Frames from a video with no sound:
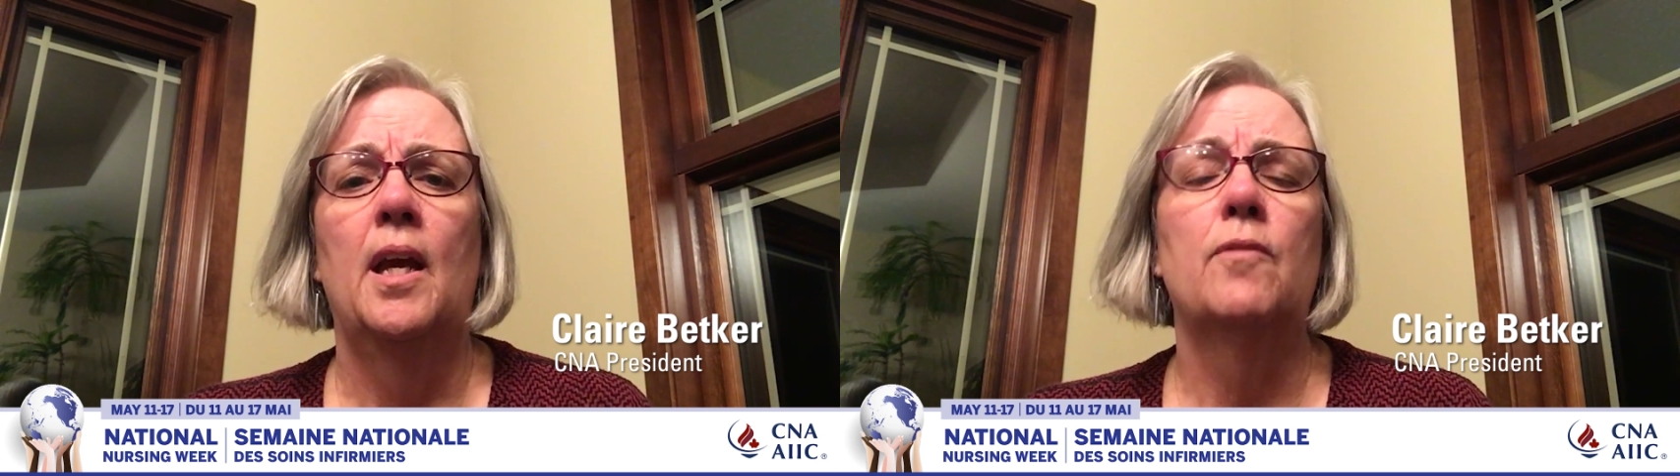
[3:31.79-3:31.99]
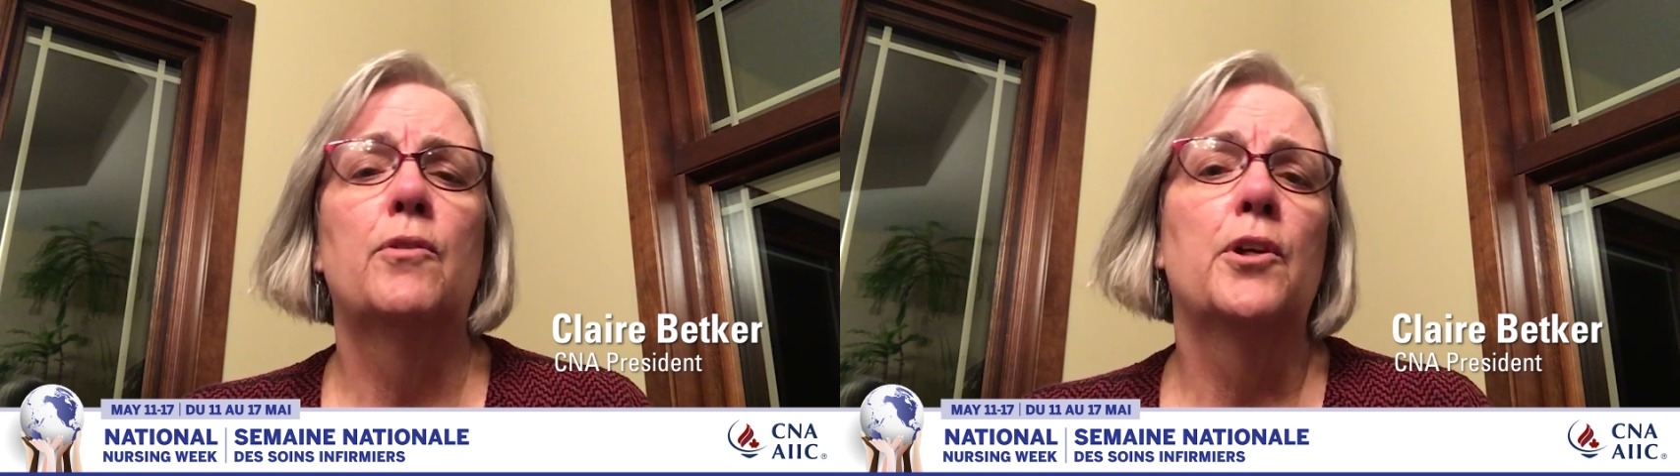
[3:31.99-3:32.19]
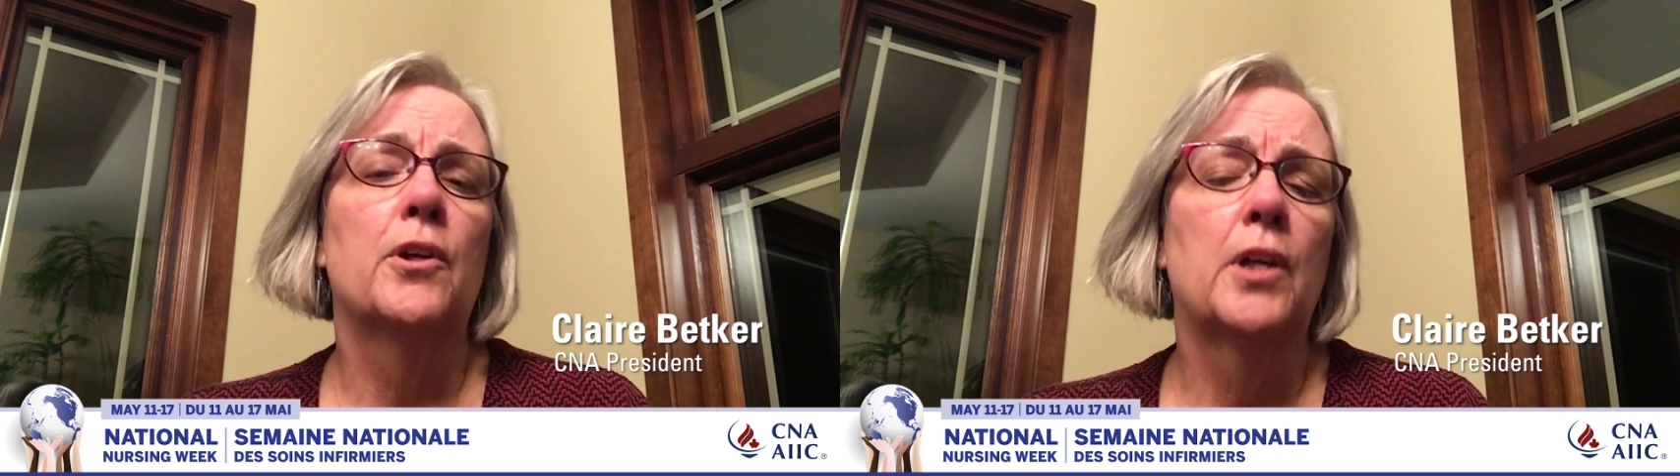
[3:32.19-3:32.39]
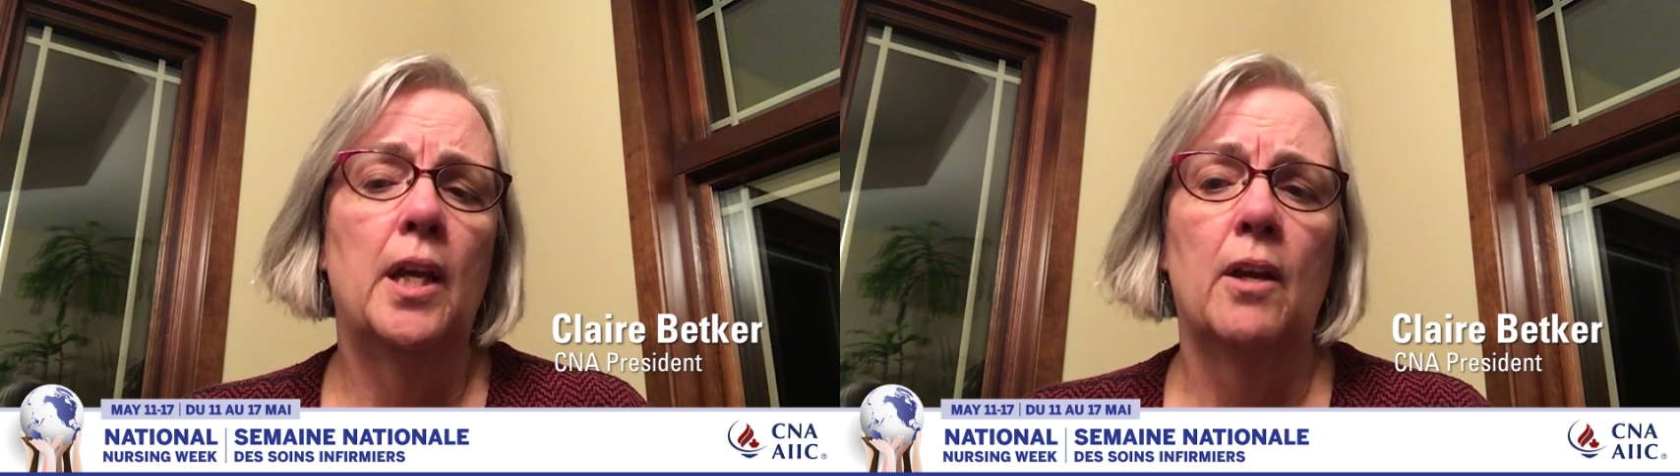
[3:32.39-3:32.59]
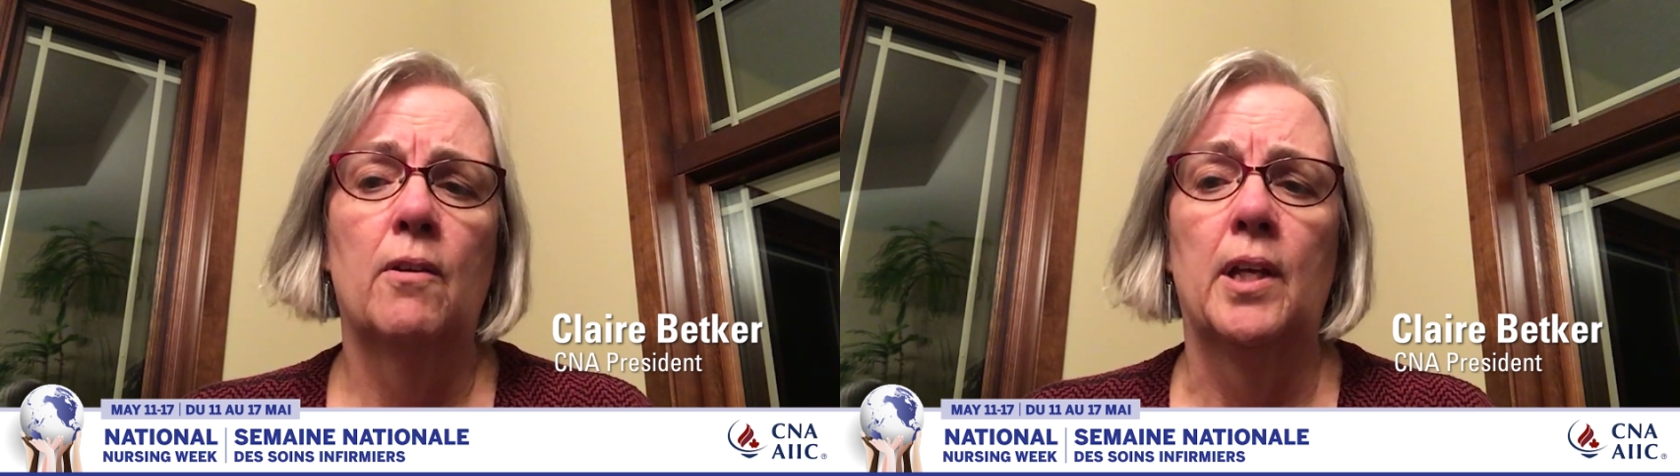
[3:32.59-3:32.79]
and for your
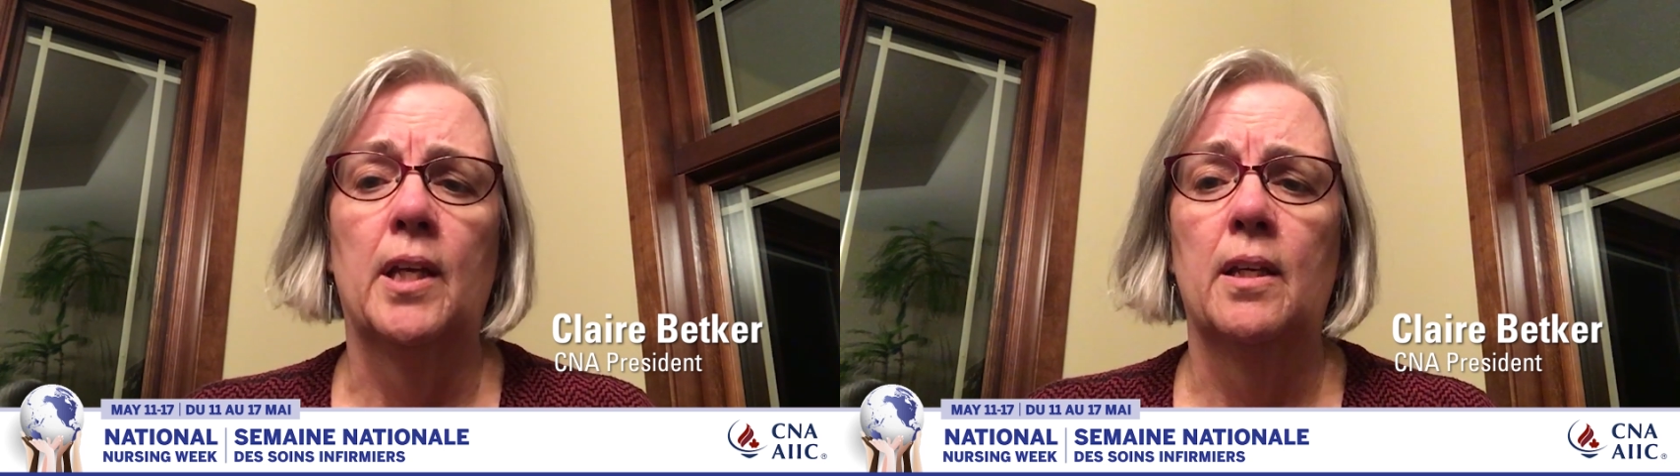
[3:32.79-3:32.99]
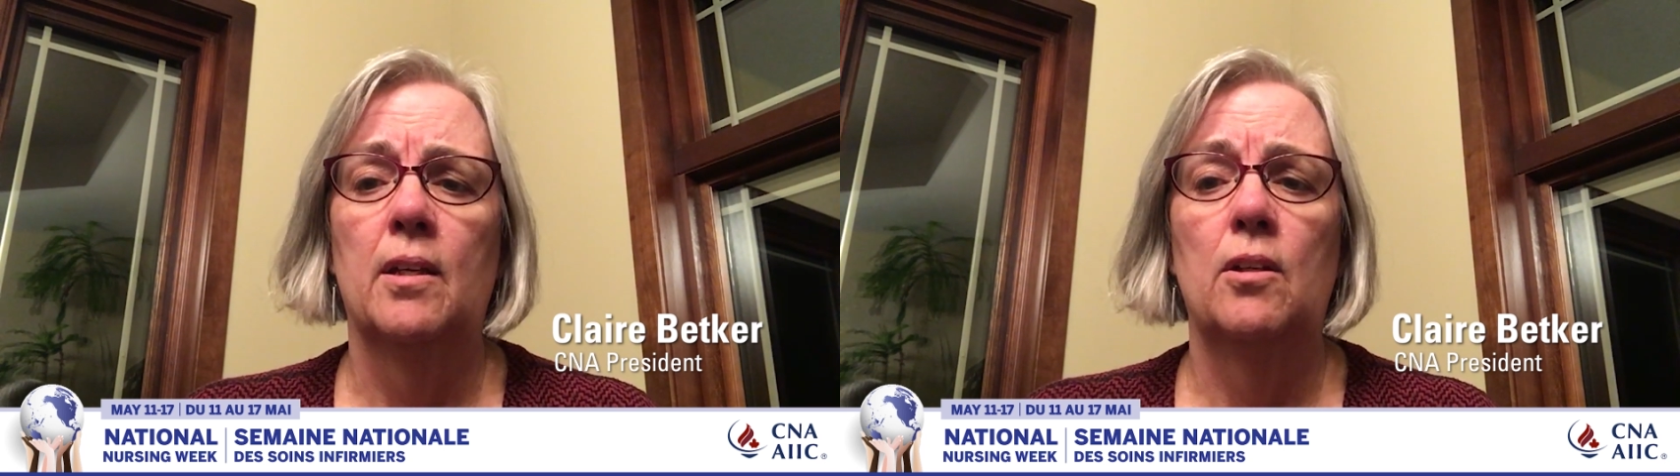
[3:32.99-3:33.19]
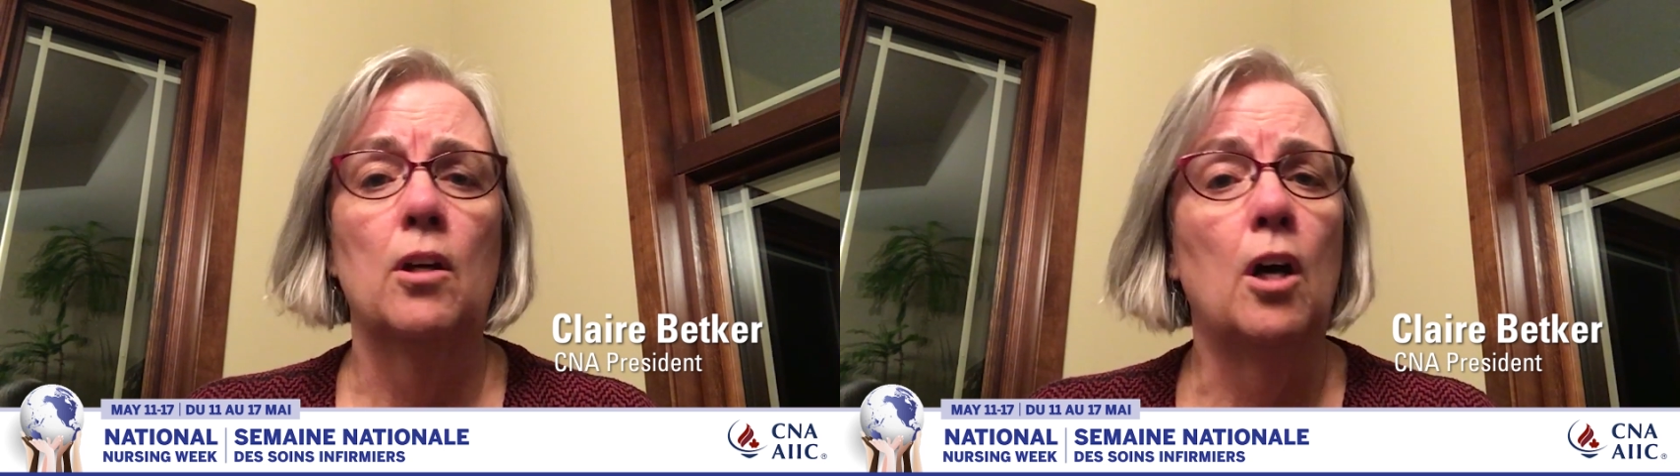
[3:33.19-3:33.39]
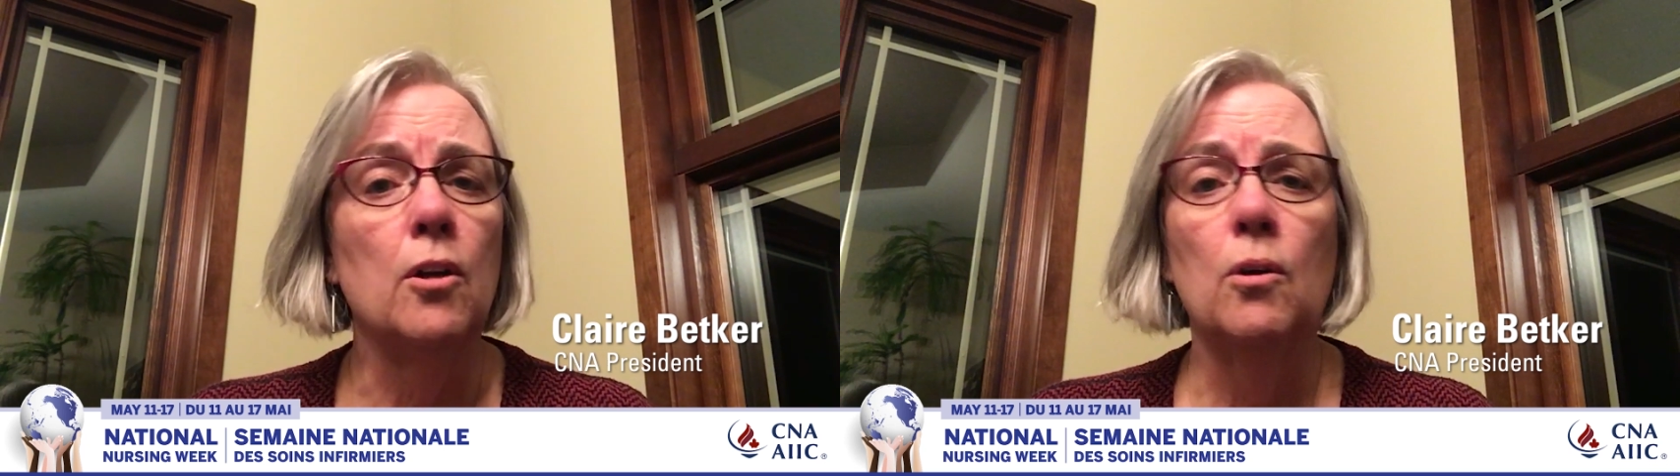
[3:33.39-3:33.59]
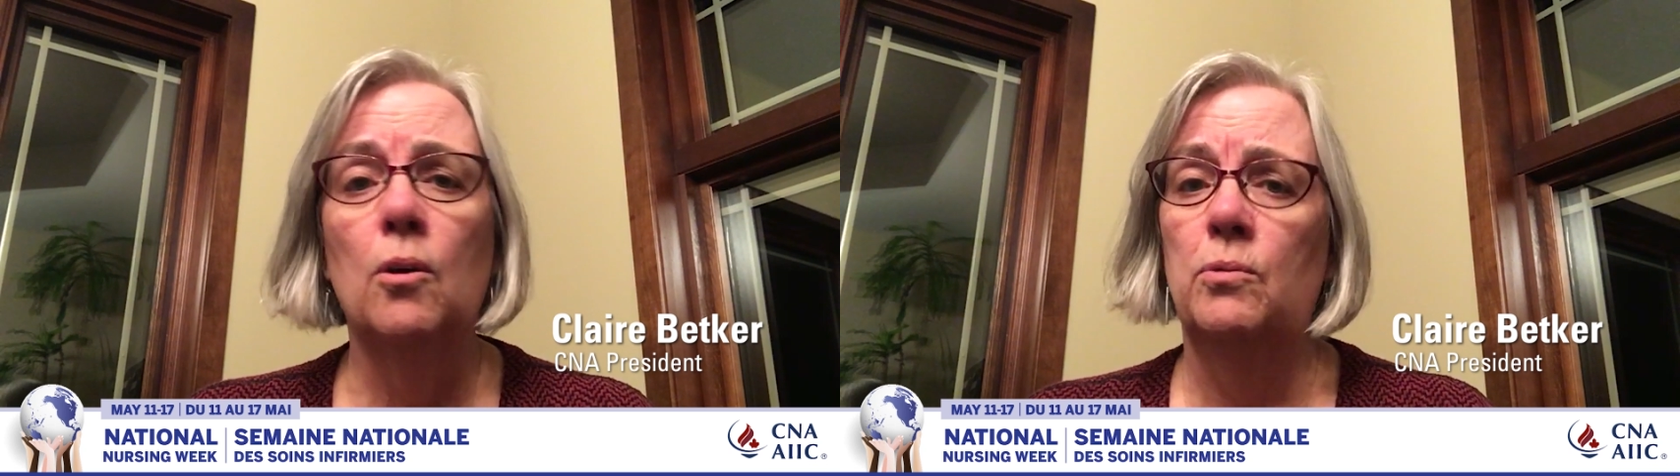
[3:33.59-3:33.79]
caring,
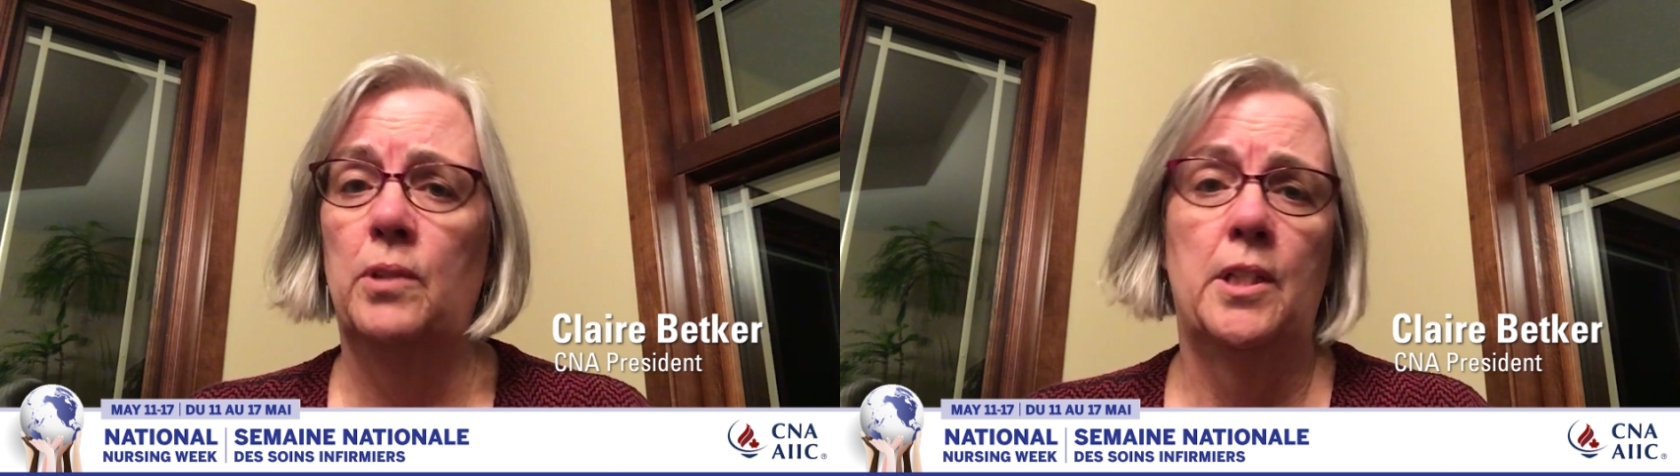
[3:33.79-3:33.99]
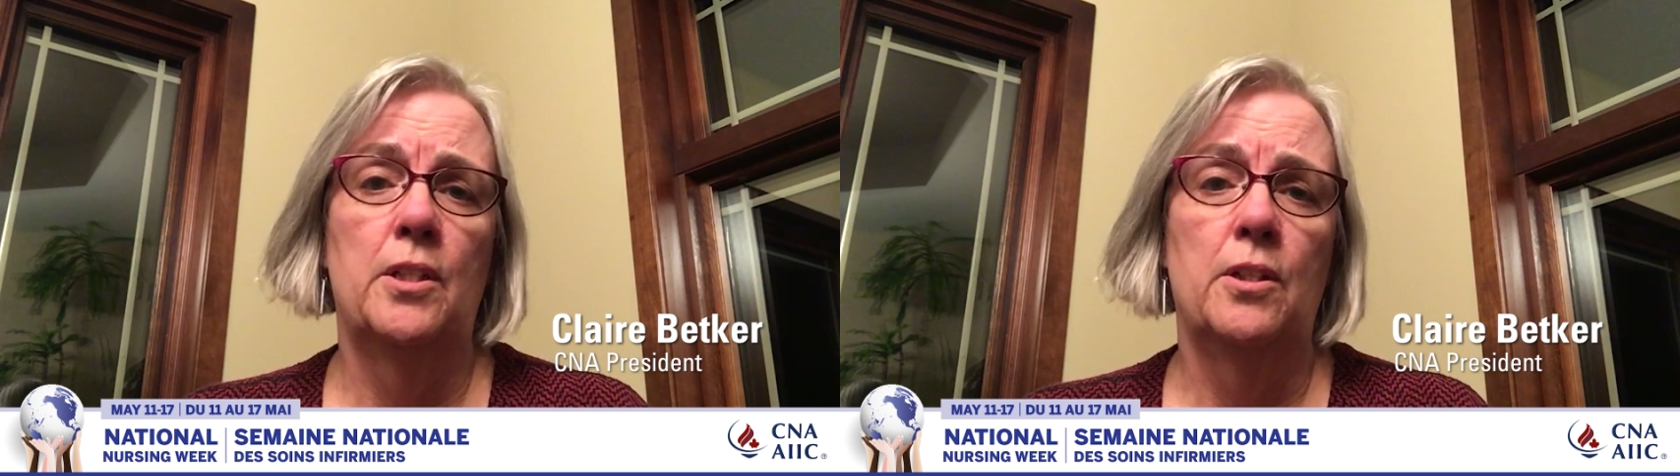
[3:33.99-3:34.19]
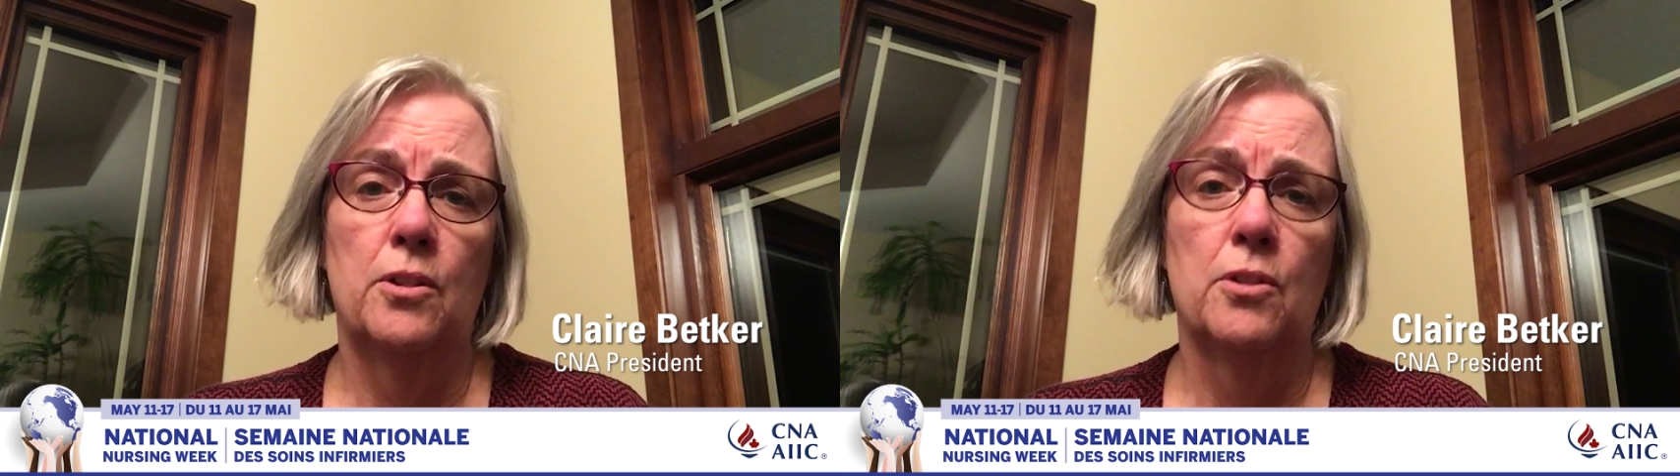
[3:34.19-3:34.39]
not only